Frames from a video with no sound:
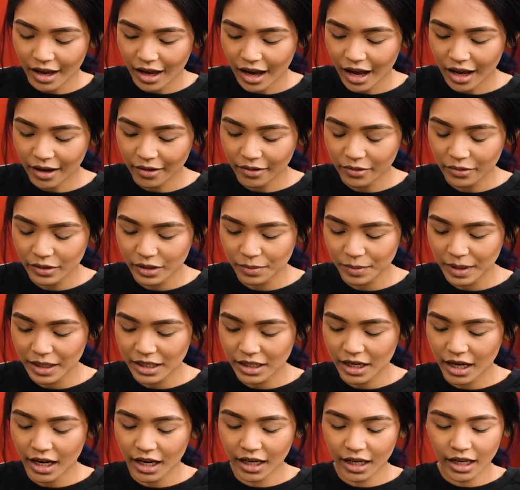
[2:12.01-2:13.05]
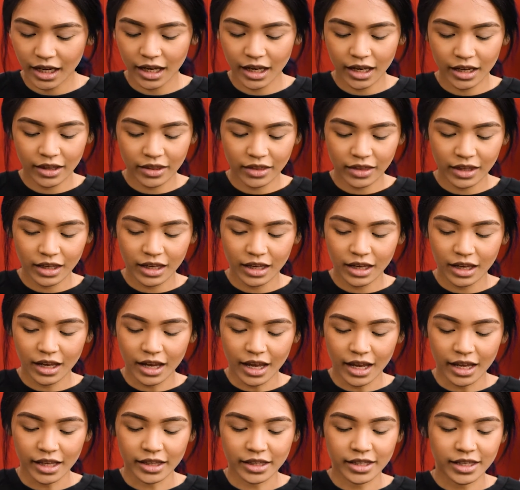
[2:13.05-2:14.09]
I'm going to be taking the
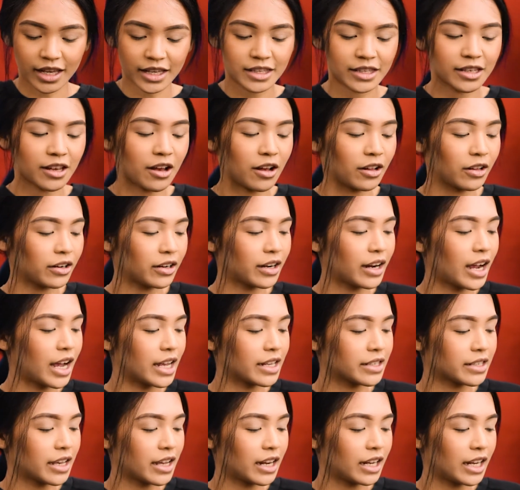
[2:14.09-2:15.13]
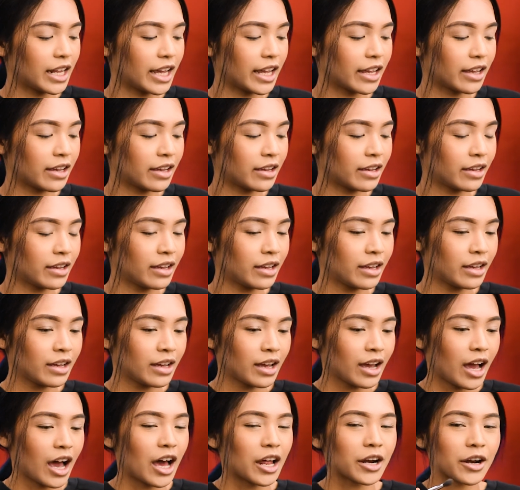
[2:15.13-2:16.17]
incense color as kind of like
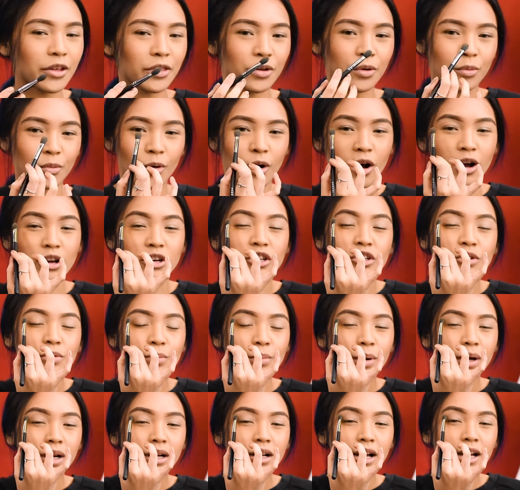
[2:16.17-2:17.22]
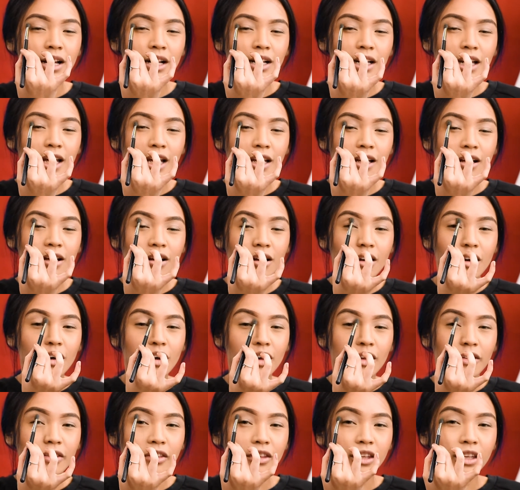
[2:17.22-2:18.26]
another wash, but kind of like
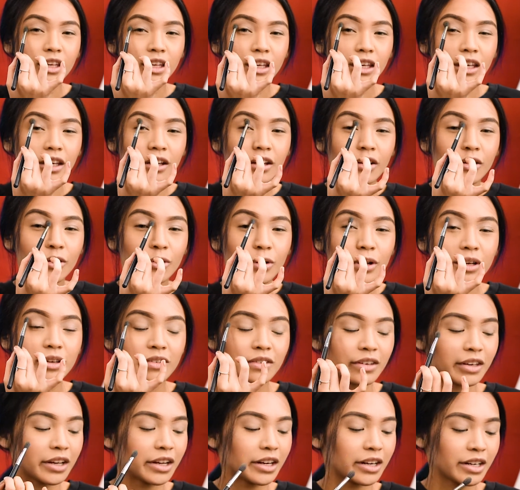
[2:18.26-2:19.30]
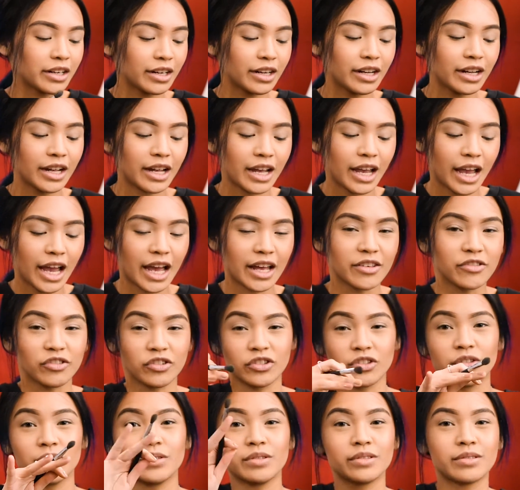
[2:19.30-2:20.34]
on the crease here, and
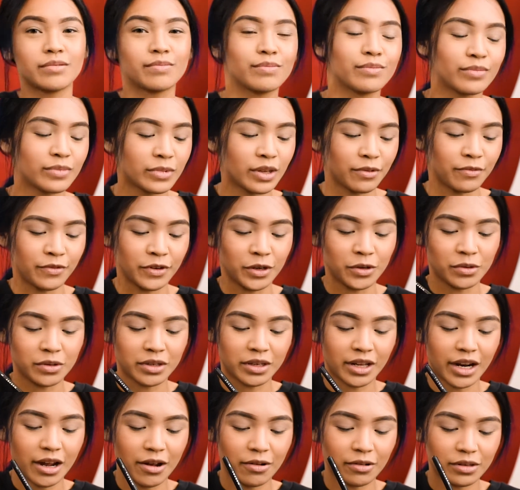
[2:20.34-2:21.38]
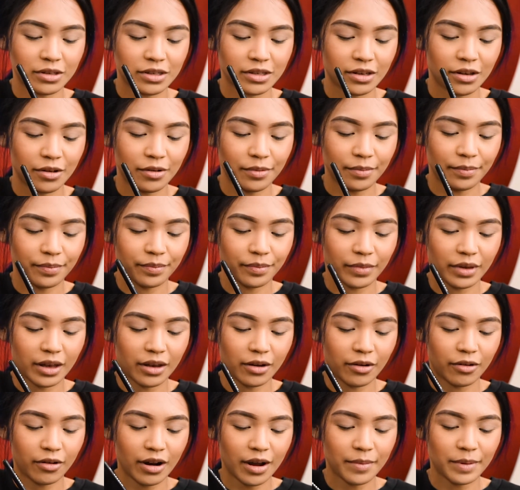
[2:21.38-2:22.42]
just diffuse it out. So
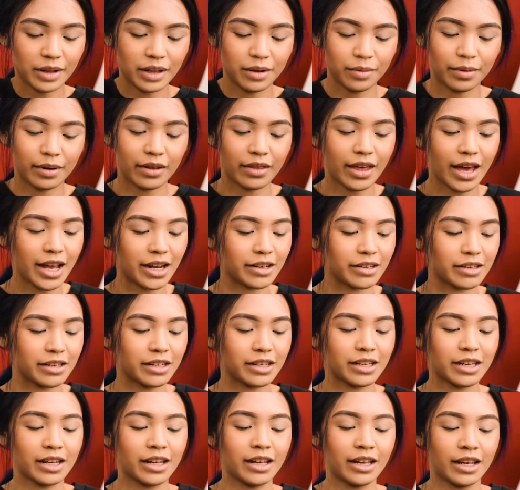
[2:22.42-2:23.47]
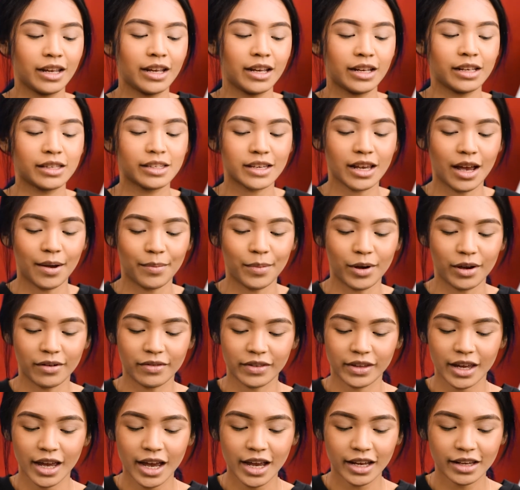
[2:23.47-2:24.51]
grab a little bit of that, tap off
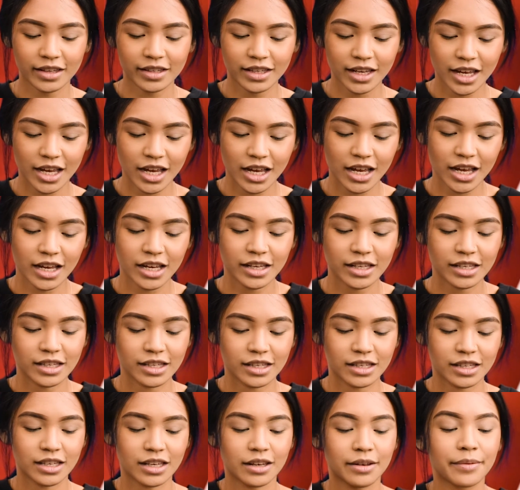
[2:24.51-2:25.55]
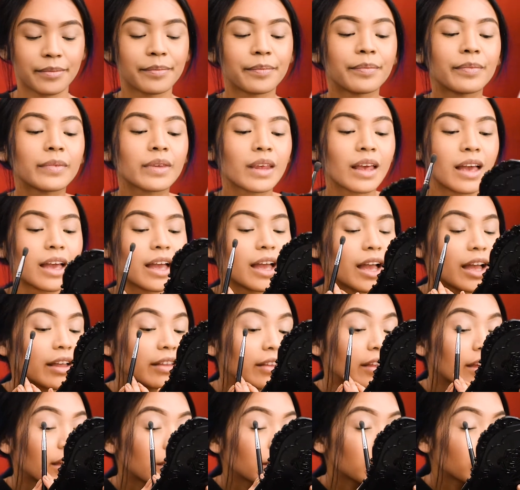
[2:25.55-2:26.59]
the excess, and
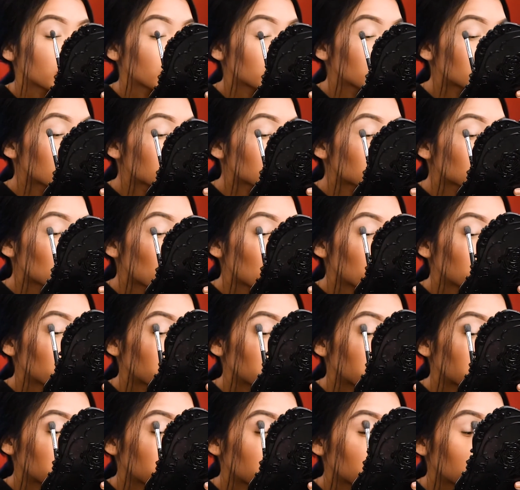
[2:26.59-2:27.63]
then just go for it.